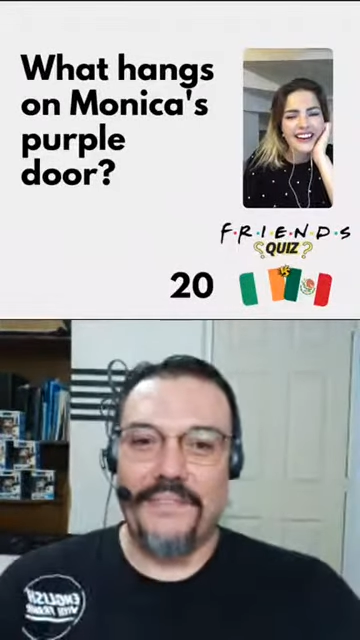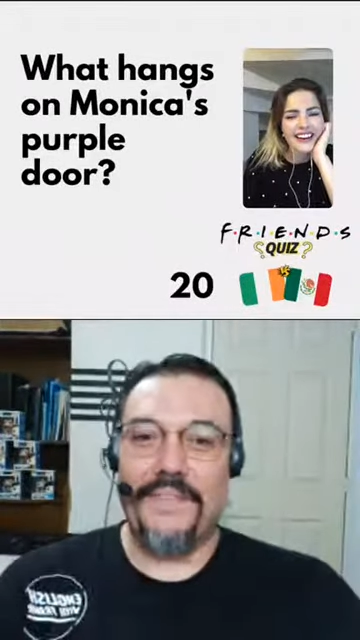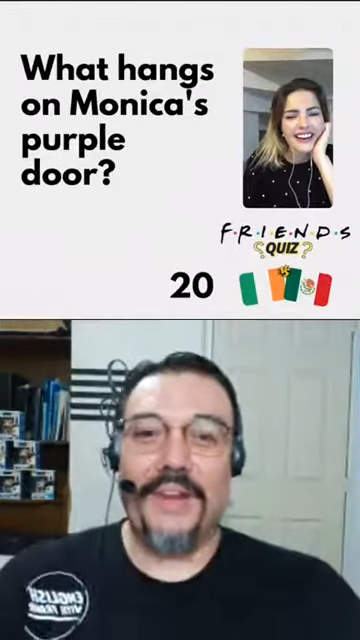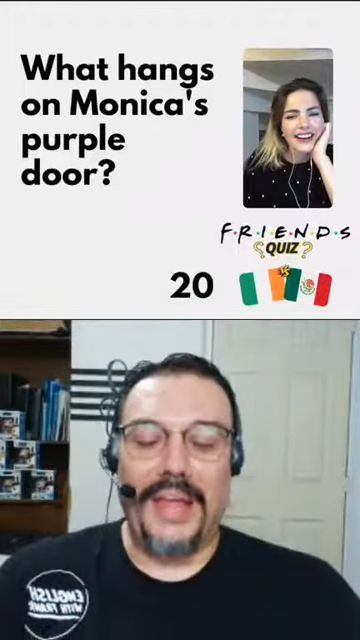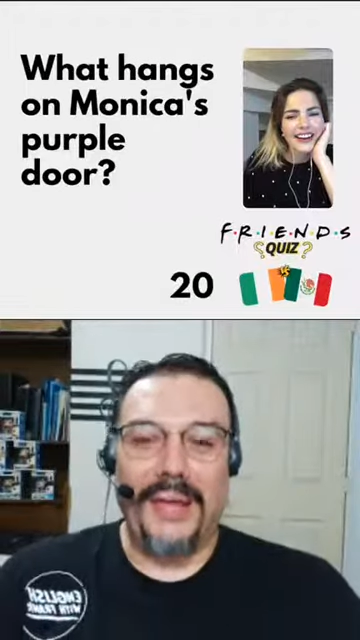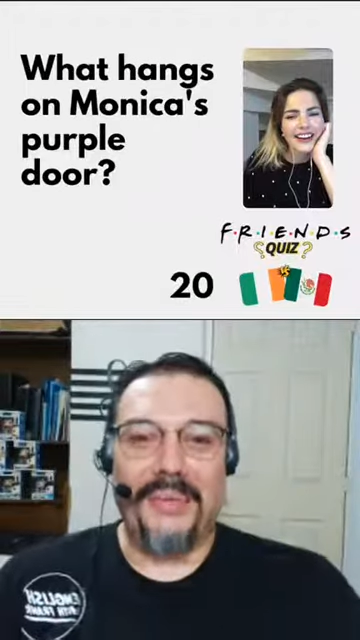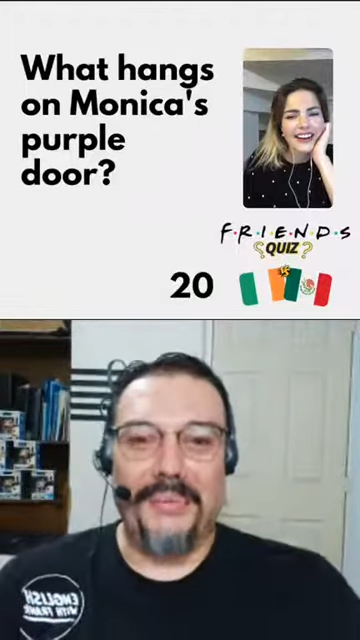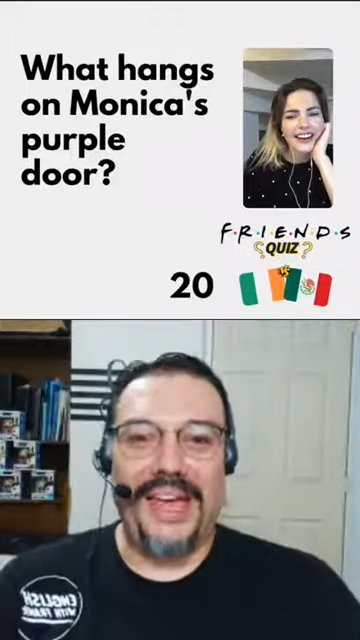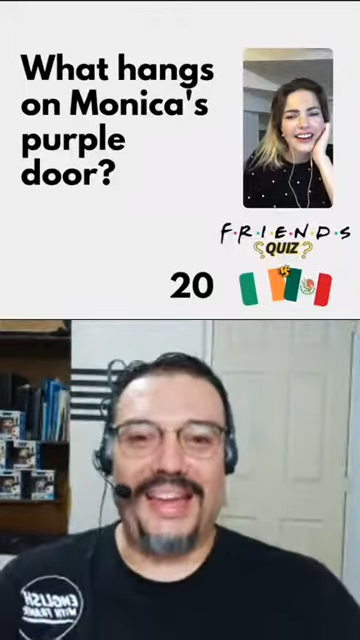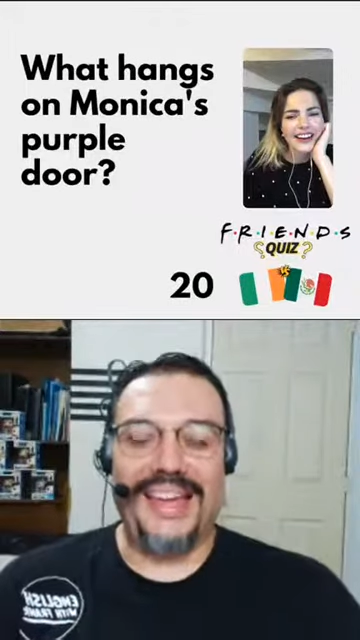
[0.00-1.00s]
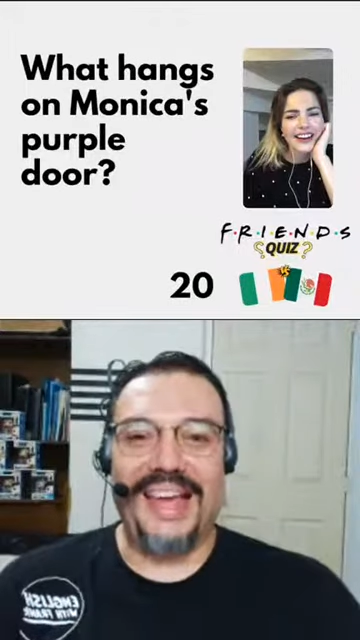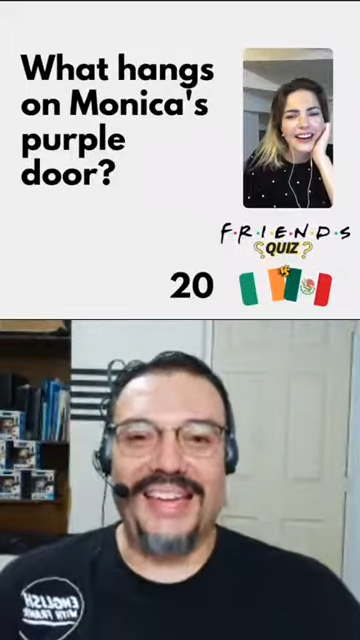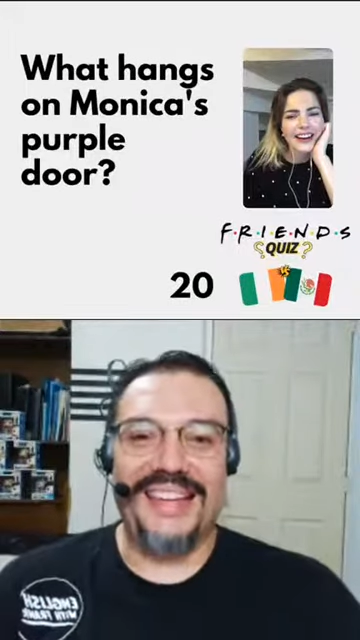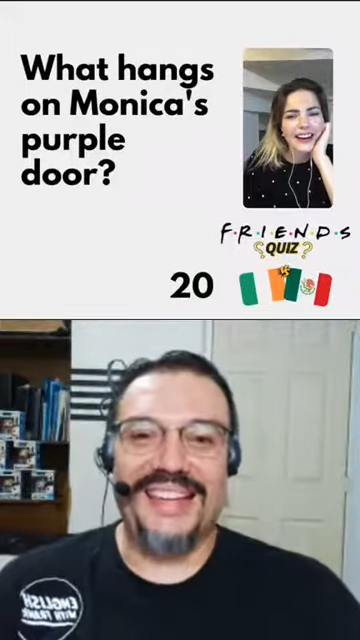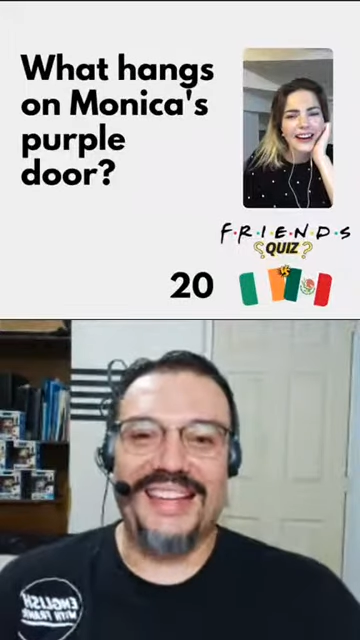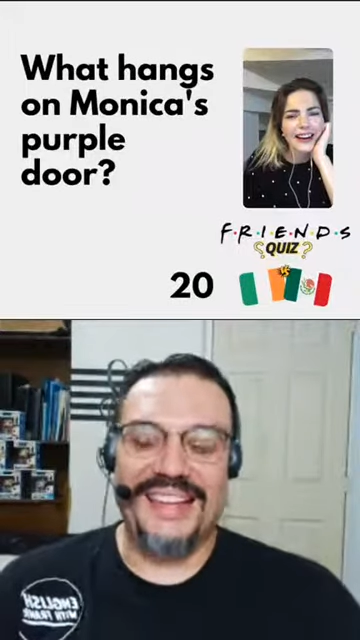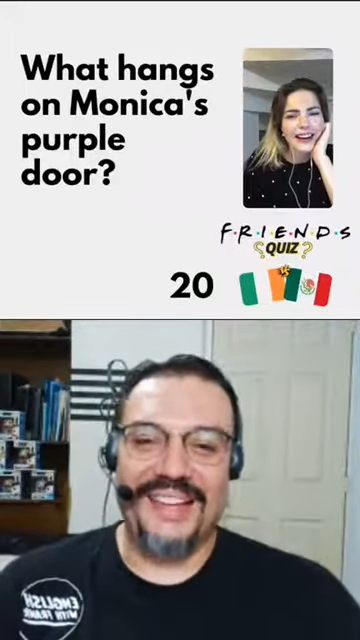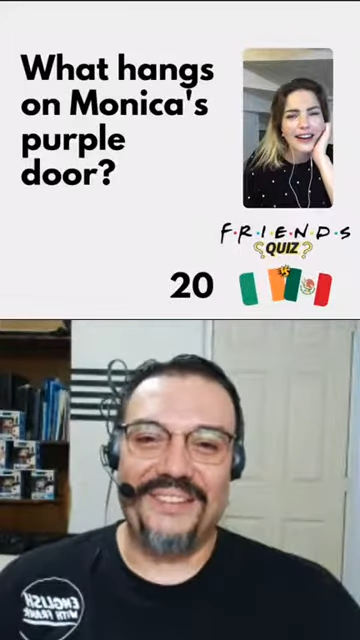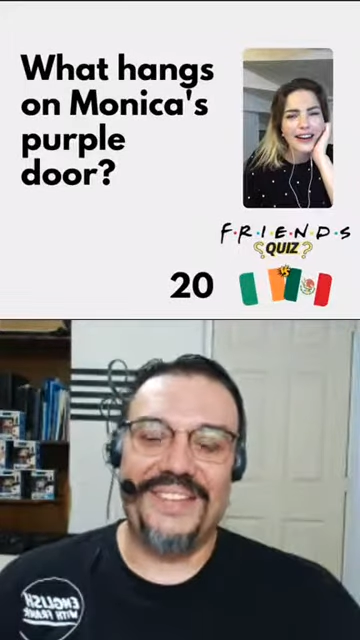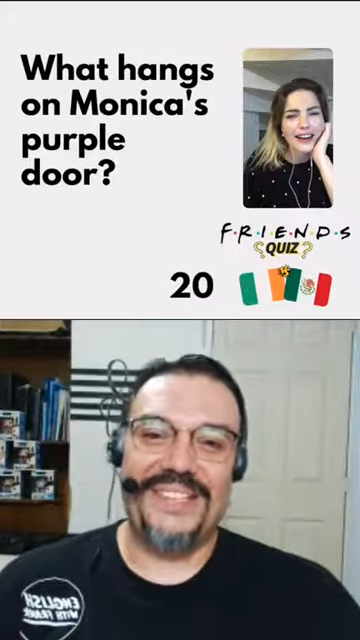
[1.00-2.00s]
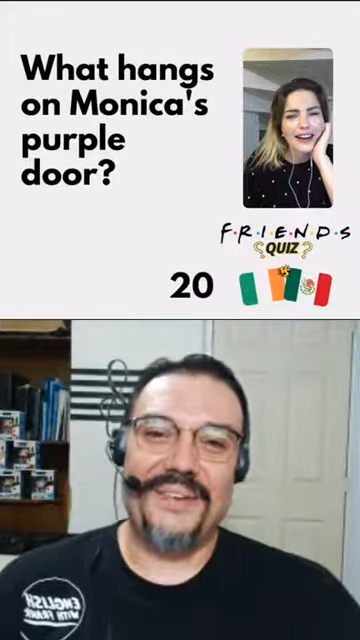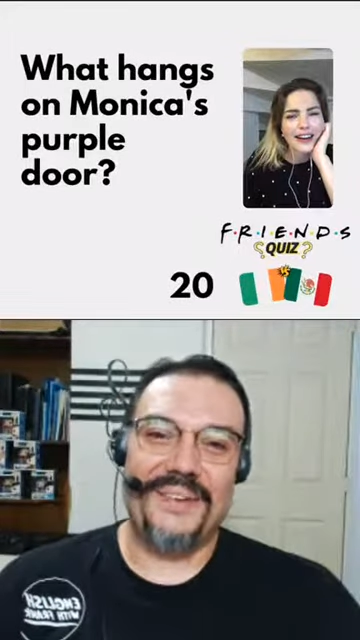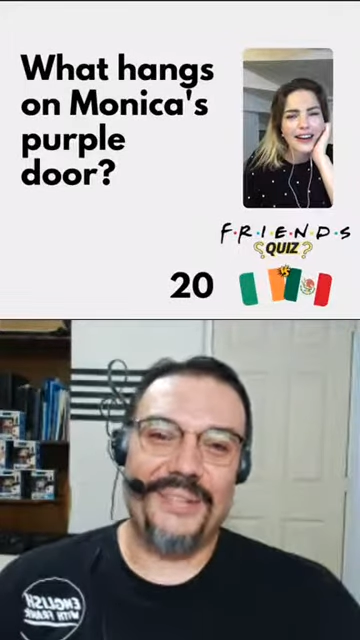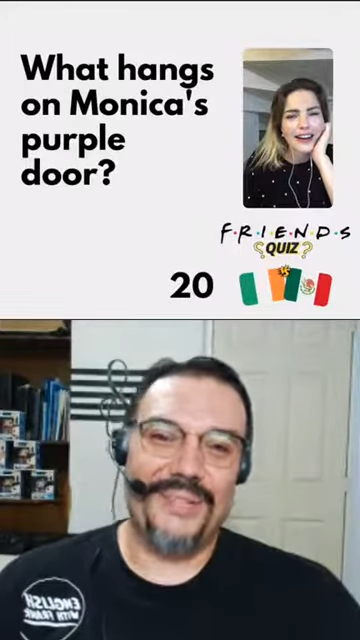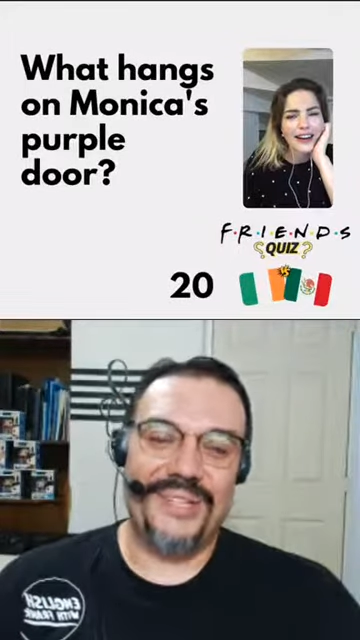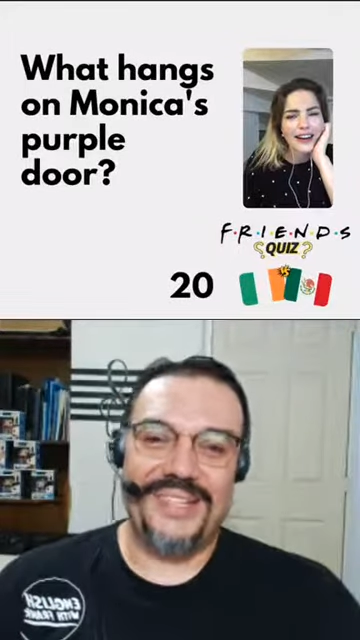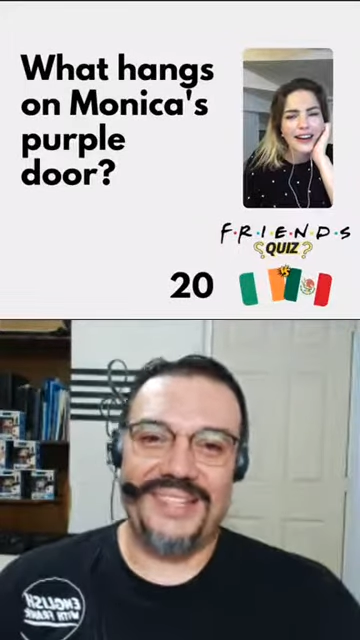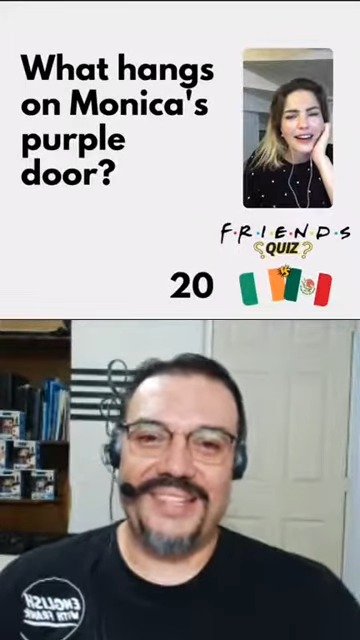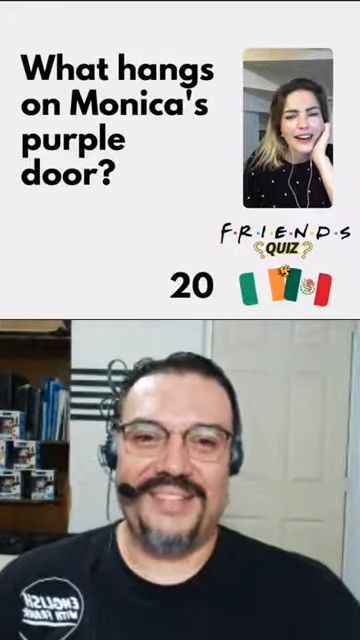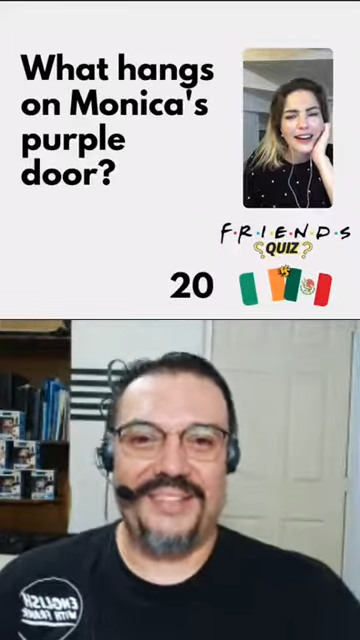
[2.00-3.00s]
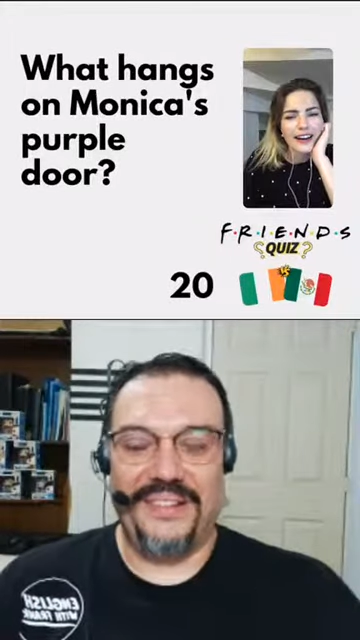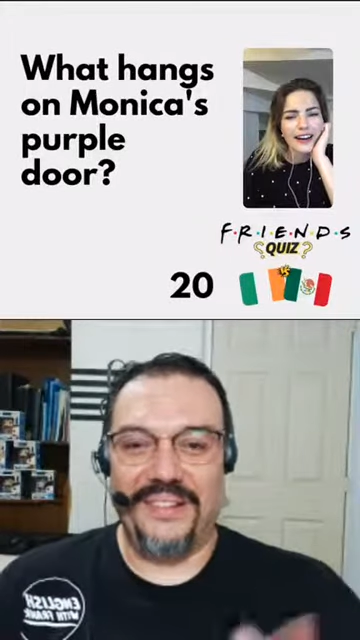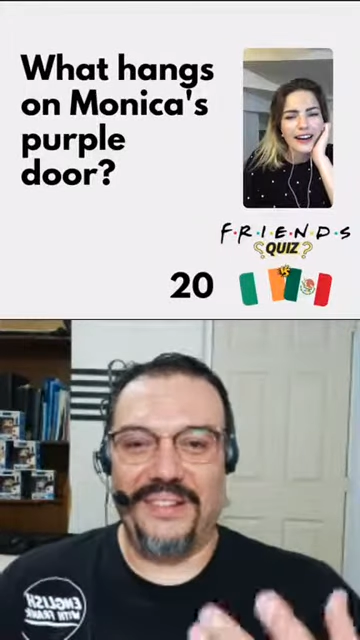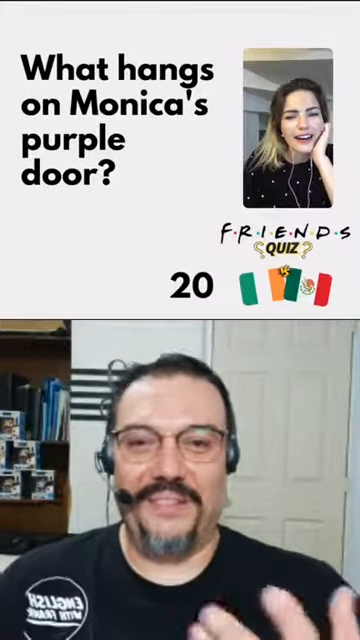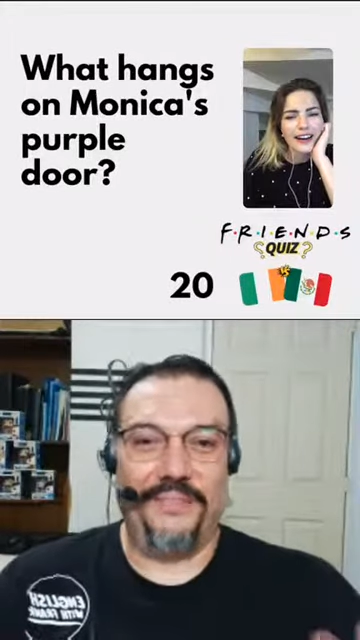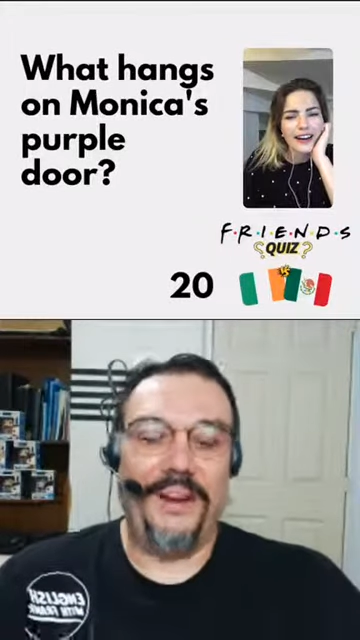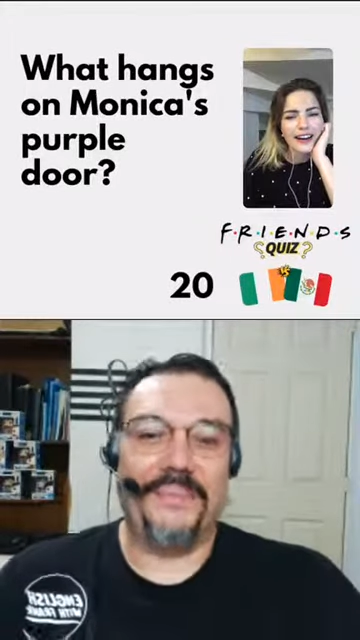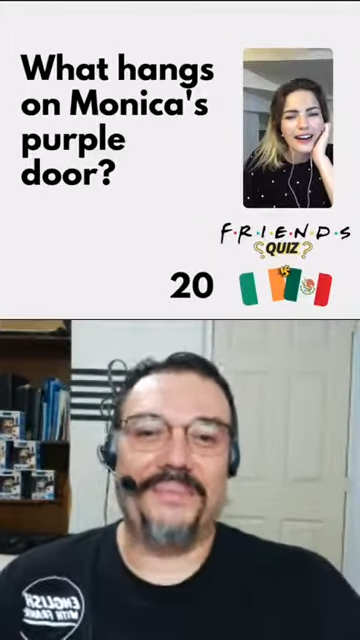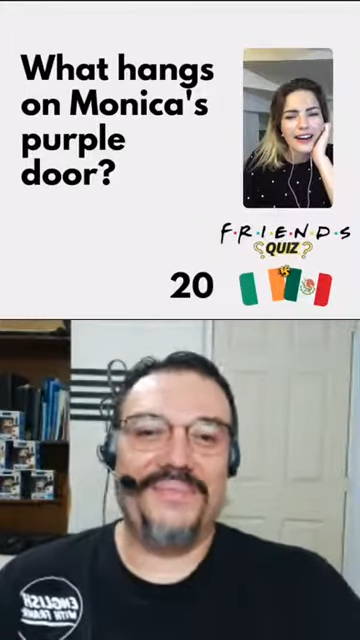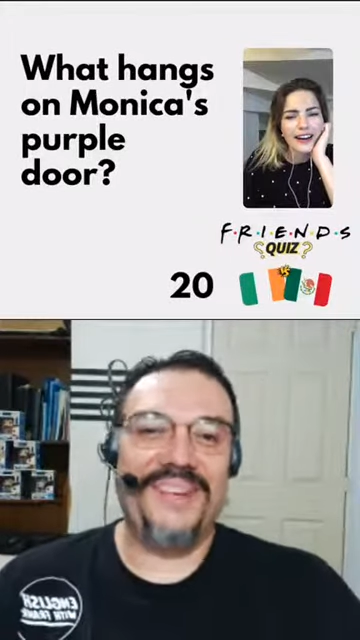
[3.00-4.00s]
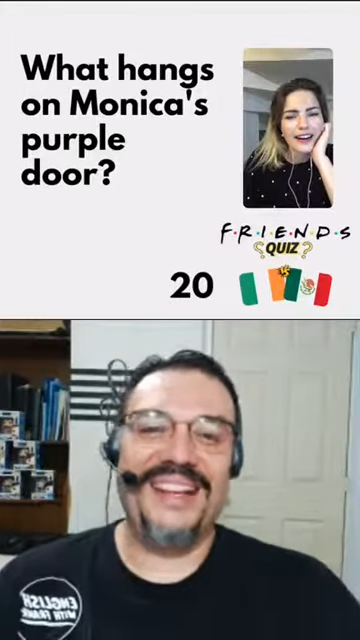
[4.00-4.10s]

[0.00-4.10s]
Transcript: very emblematic icon of the series, which is the, the frame, right?